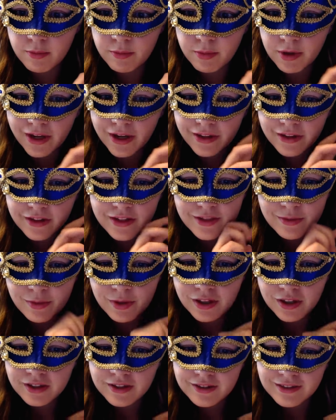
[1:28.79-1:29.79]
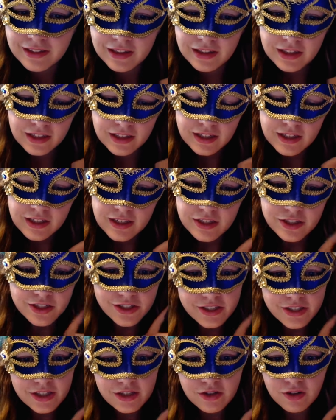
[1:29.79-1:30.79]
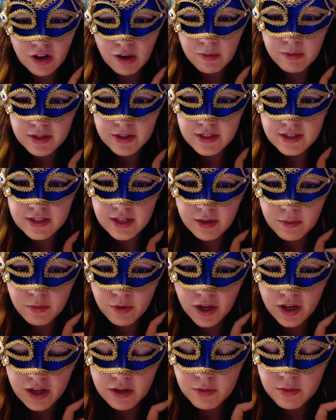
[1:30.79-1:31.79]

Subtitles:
but this one just didn't grab me the same way.